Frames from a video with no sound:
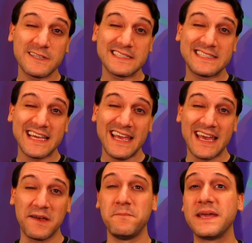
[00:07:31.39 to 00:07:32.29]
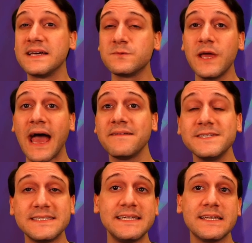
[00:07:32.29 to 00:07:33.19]
to say yet because we haven't
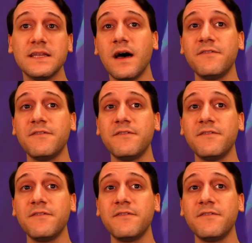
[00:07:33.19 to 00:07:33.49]
seen enough